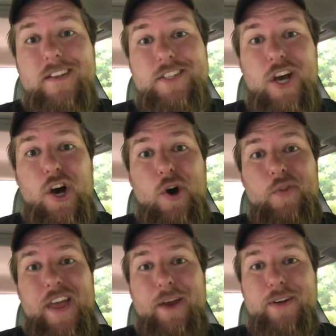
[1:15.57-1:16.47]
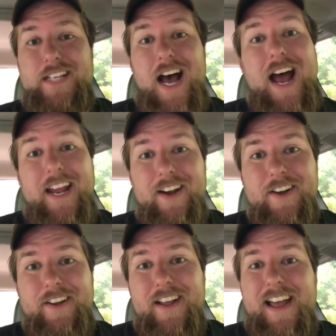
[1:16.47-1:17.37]
so they
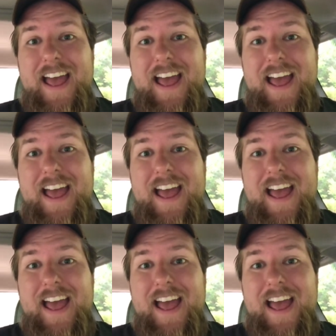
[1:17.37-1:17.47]
retired